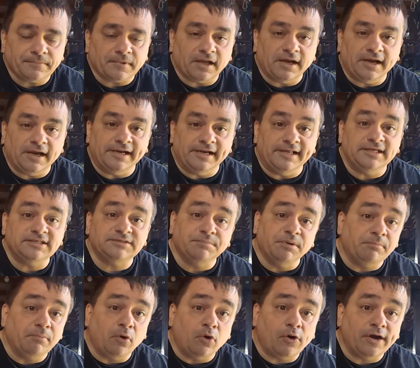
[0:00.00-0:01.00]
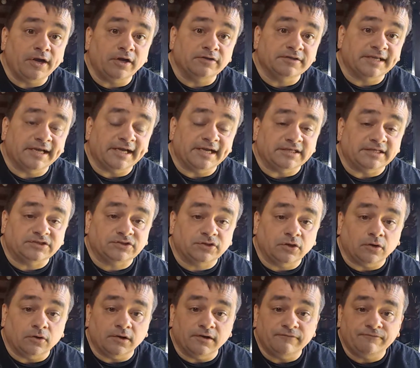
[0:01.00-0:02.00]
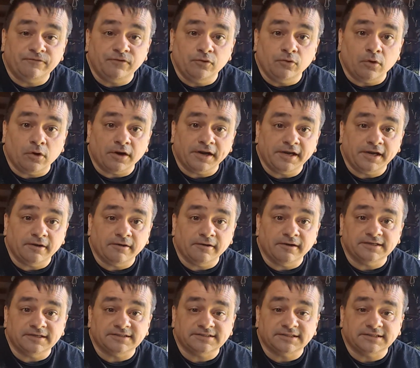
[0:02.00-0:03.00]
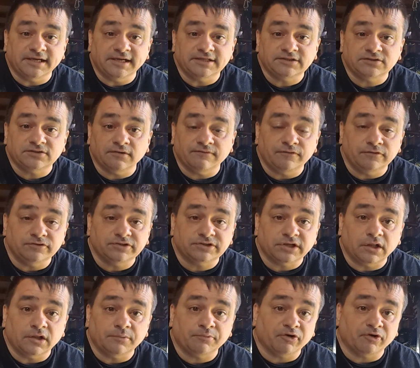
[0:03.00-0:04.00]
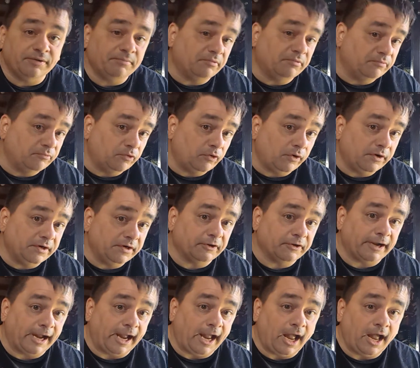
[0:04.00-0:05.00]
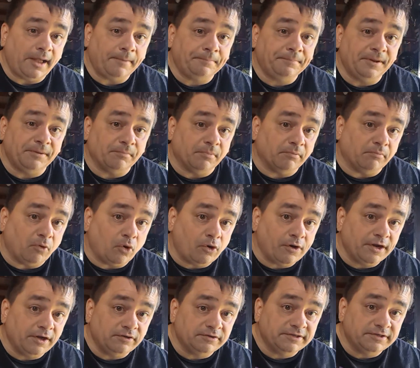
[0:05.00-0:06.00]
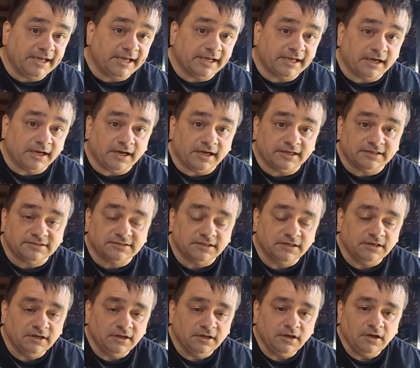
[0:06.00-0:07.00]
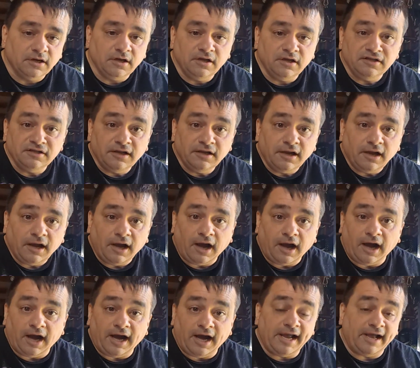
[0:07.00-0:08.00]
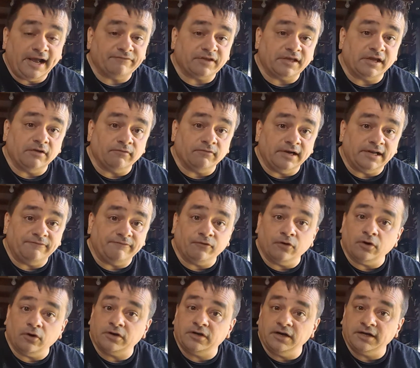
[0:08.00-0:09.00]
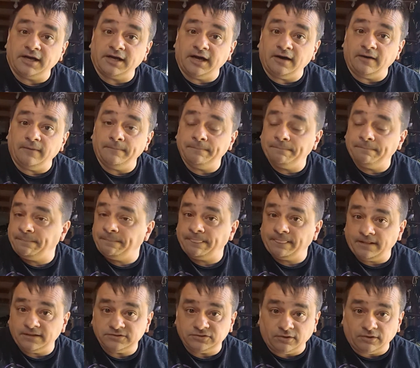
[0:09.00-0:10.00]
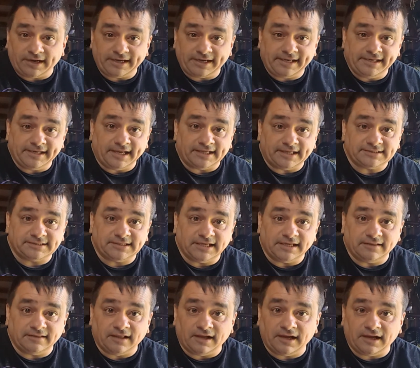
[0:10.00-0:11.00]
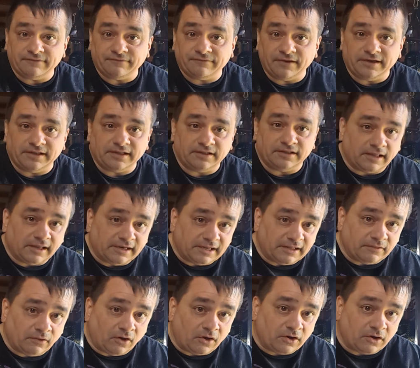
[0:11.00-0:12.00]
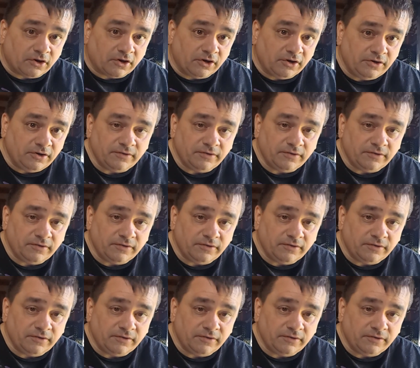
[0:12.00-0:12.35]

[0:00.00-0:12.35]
It is Memorial Day, so if you are here in the States or if you celebrate Memorial Day, happy Memorial Day, guys. I have to get ready for a cookout, so I cannot stay live any longer.